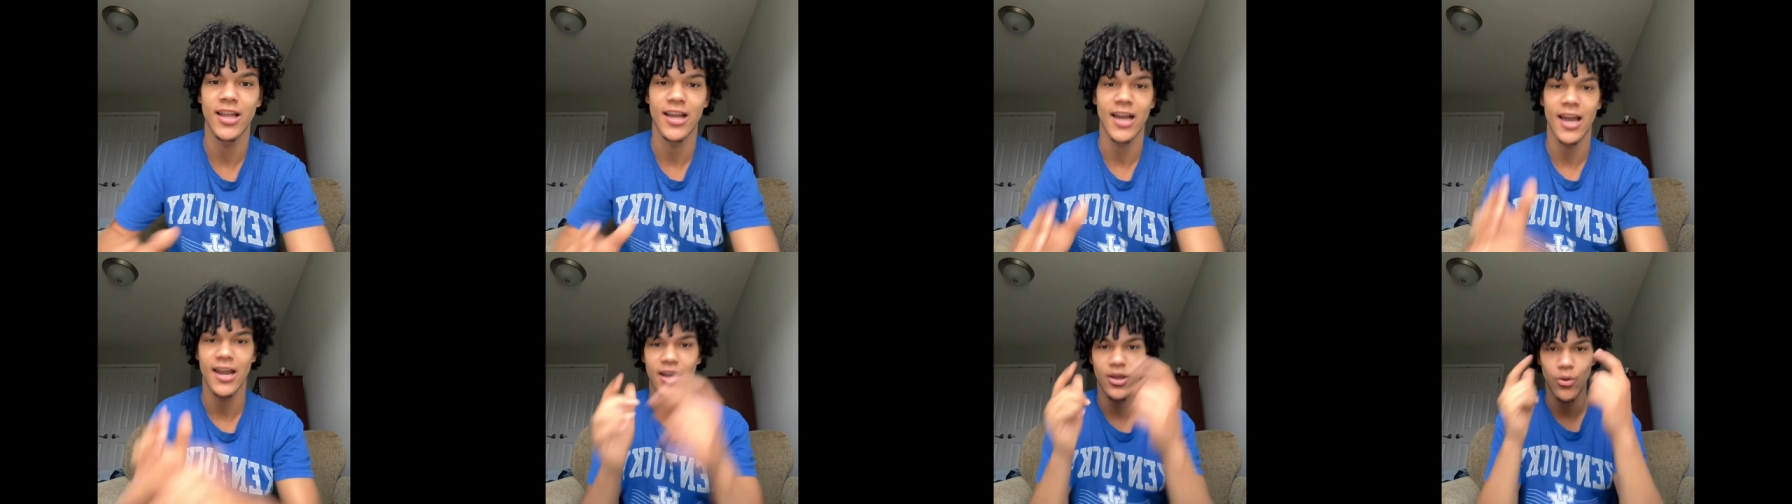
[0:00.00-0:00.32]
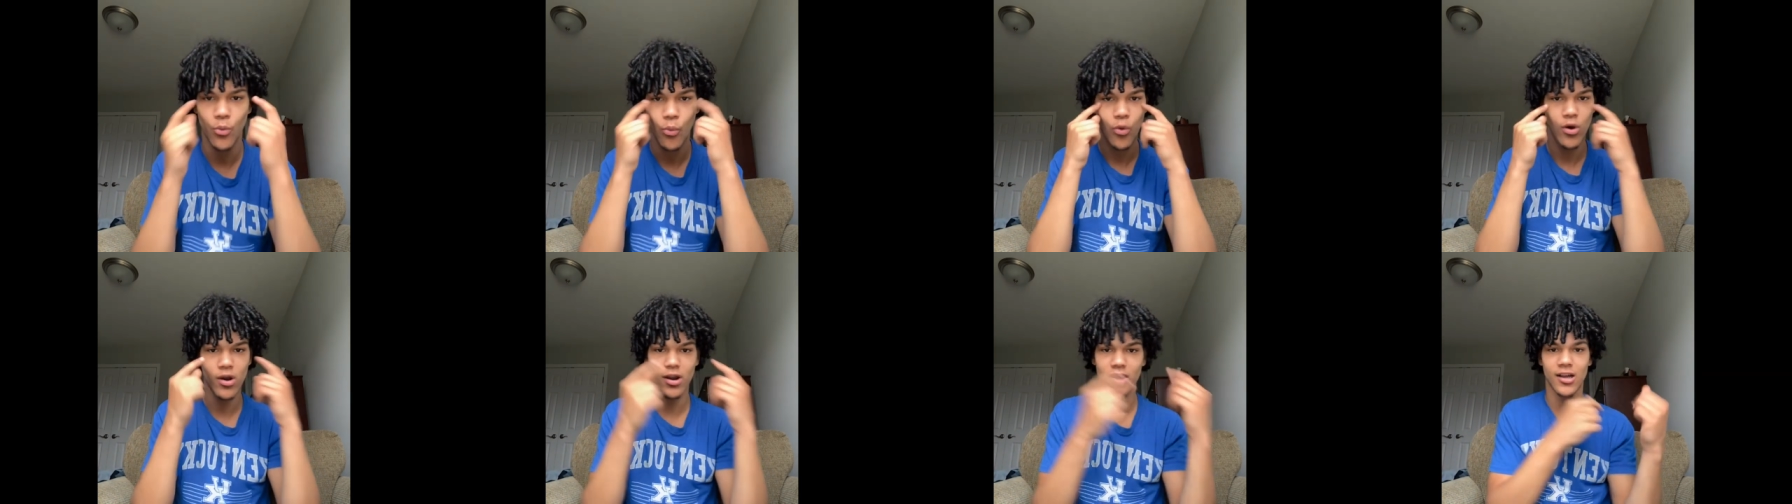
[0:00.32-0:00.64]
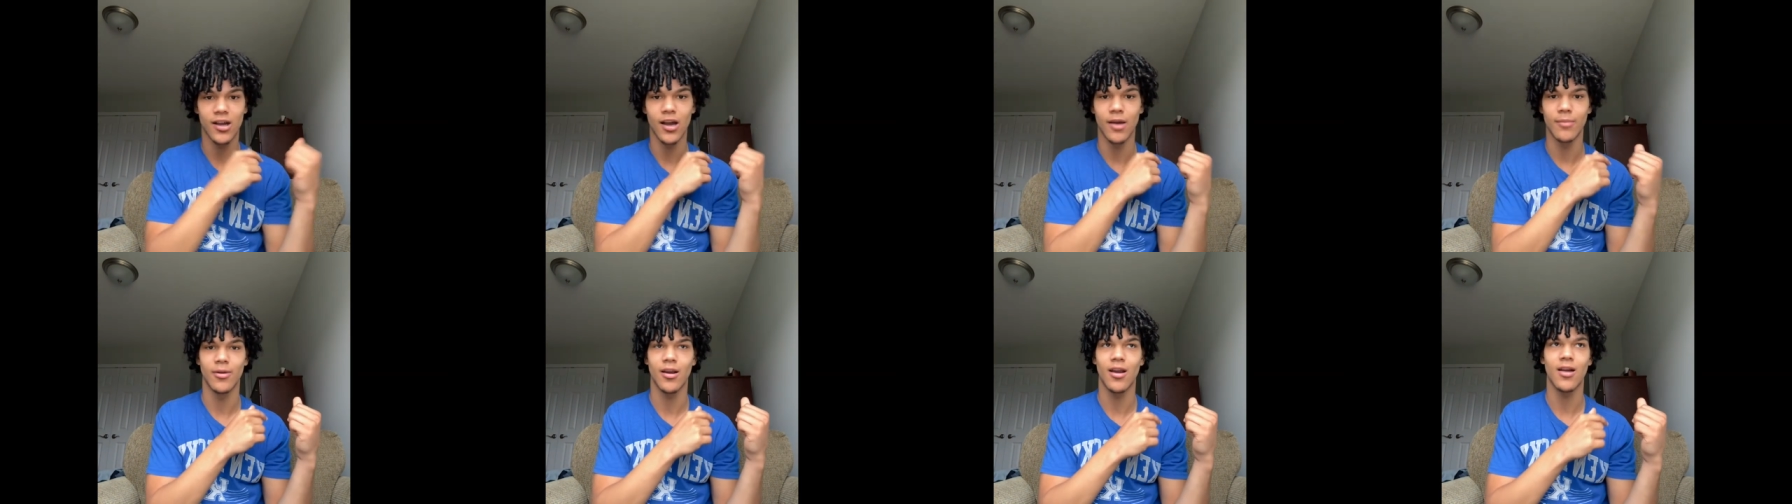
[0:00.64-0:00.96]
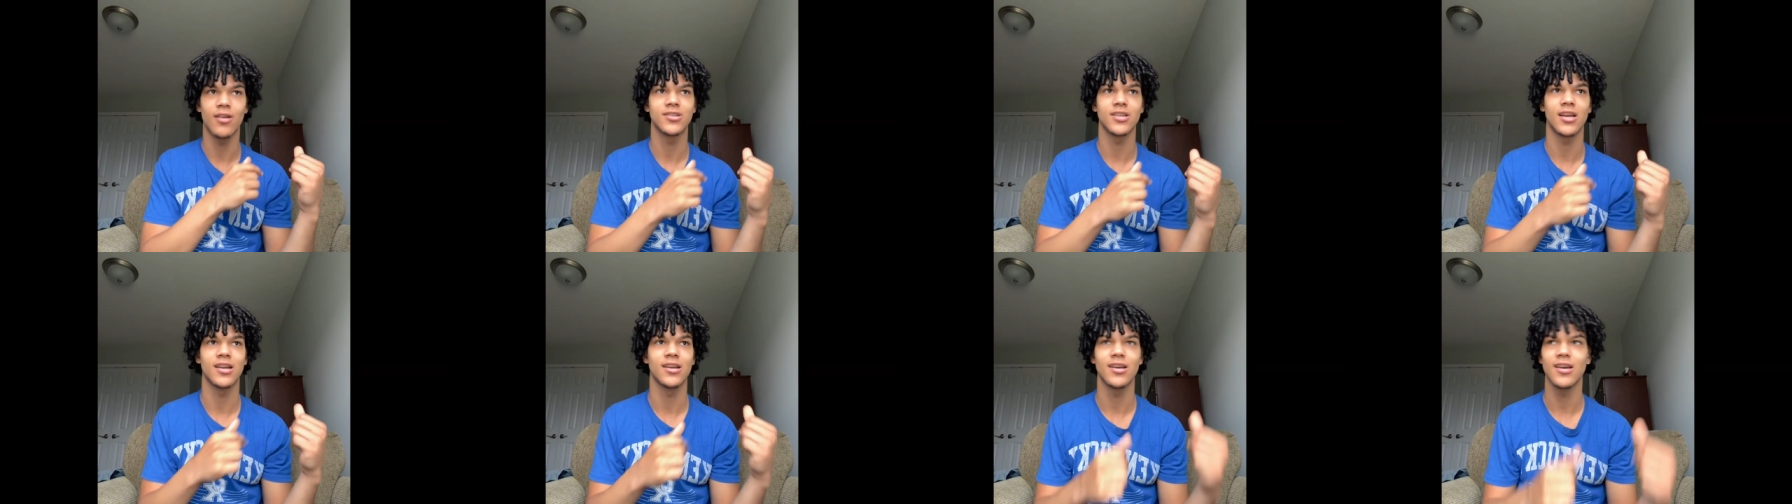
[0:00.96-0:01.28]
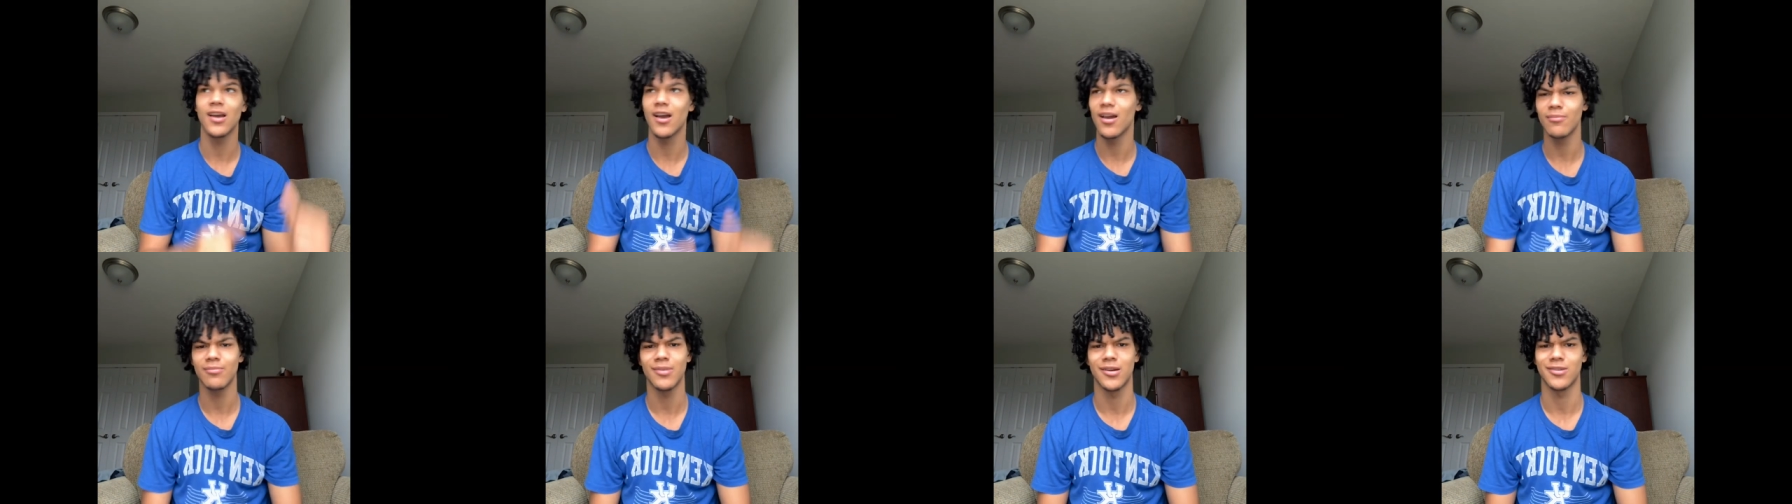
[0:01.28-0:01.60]
Like I didn't want to come here. I was like,
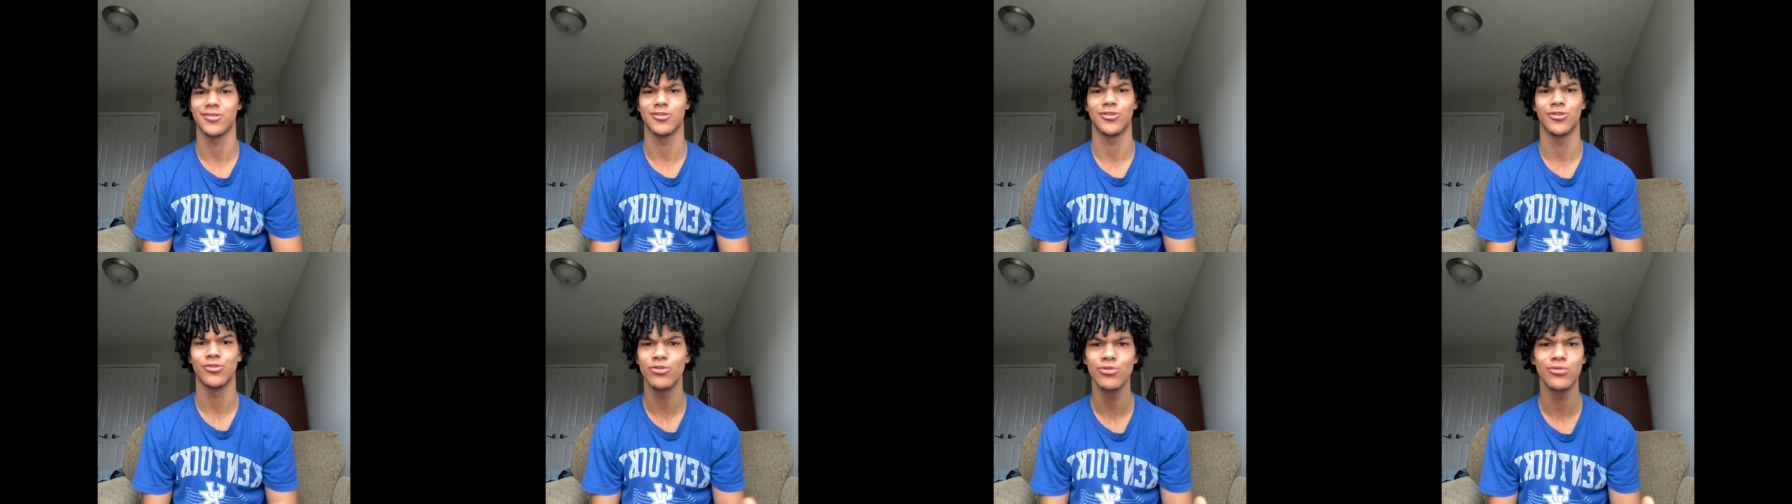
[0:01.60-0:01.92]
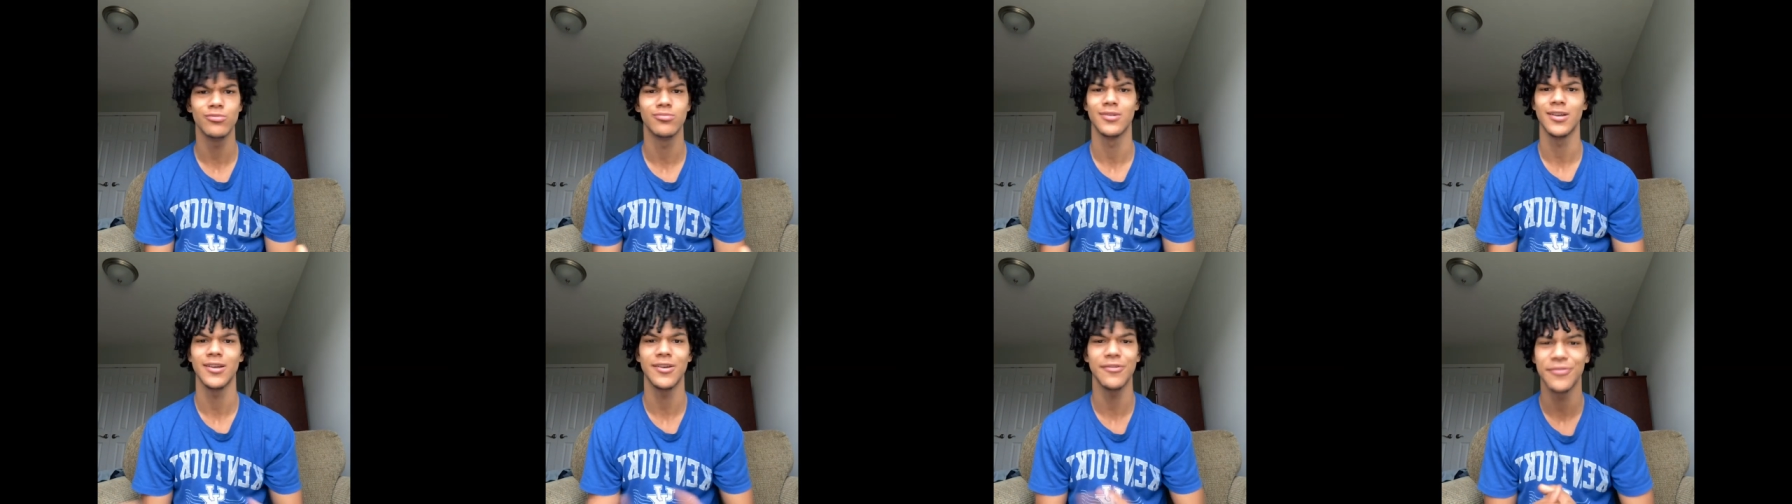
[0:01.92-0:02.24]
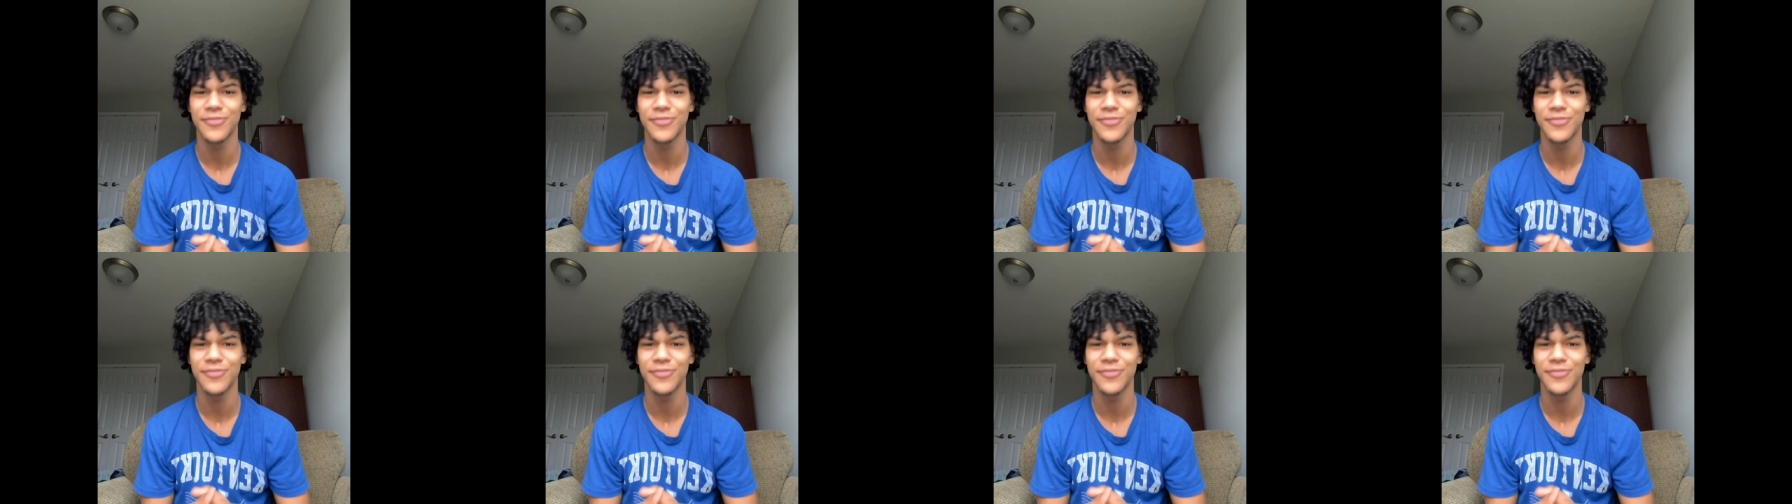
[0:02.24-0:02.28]
nigga, I'm about to hoop.